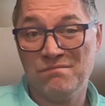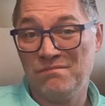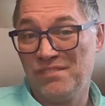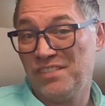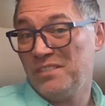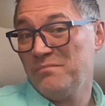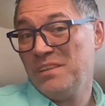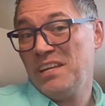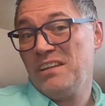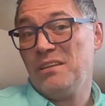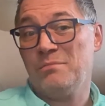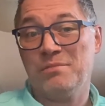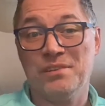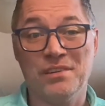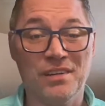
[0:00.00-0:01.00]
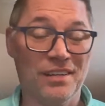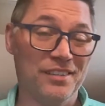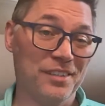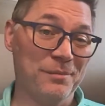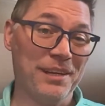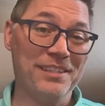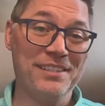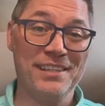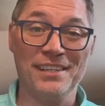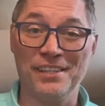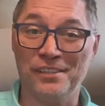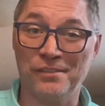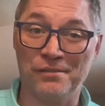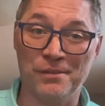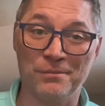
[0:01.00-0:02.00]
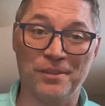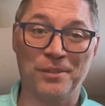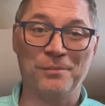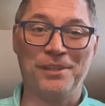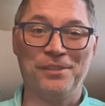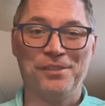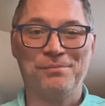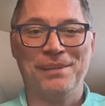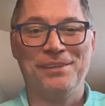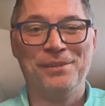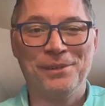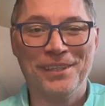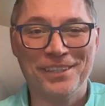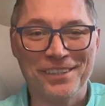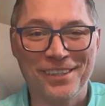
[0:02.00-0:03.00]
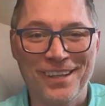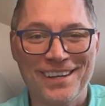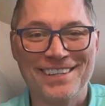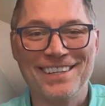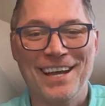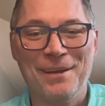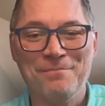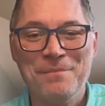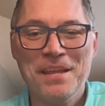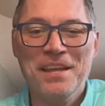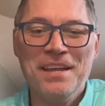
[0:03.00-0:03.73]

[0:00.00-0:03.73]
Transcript: some help or some ideas from somebody who's been doing this a long time.